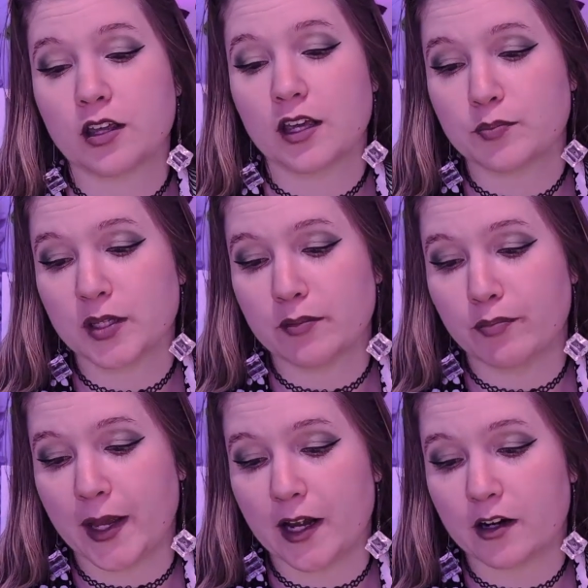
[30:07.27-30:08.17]
It's a big
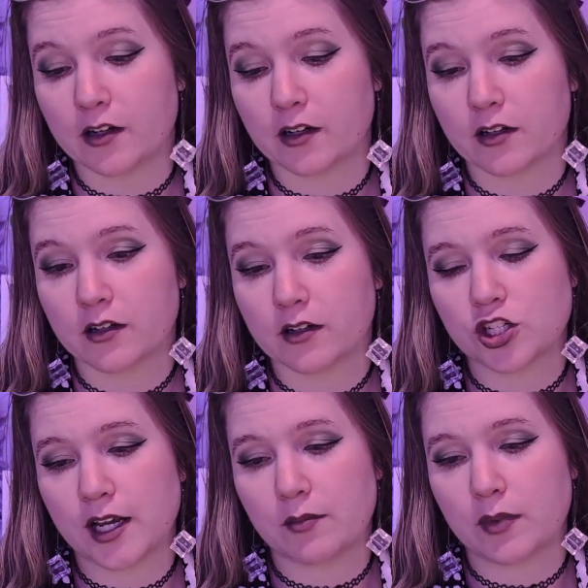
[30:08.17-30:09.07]
bear
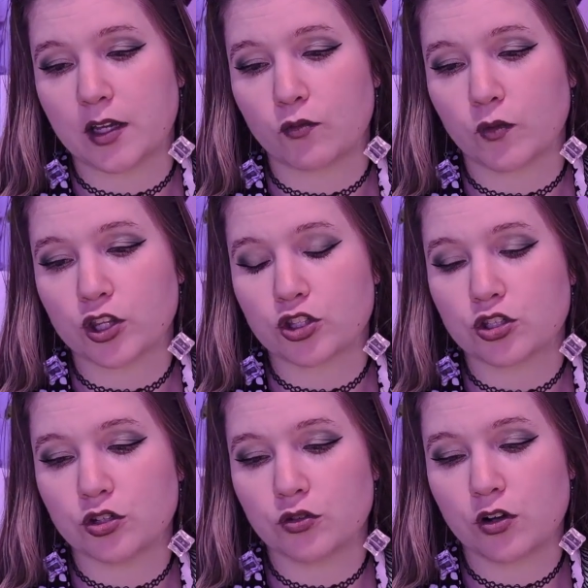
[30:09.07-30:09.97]
enchantment with
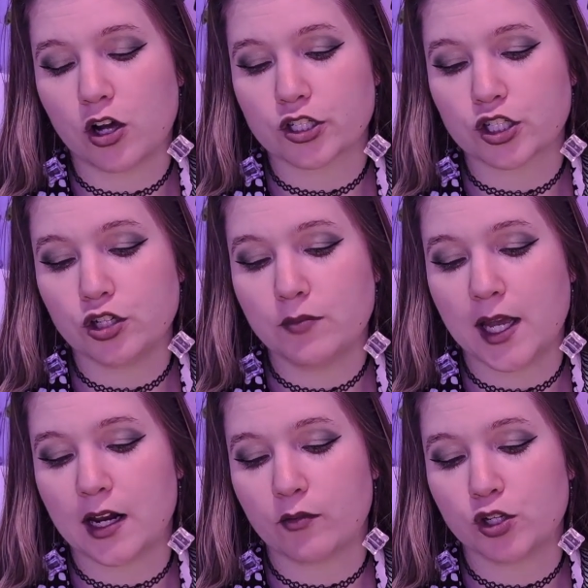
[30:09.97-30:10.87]
costs 2 mana.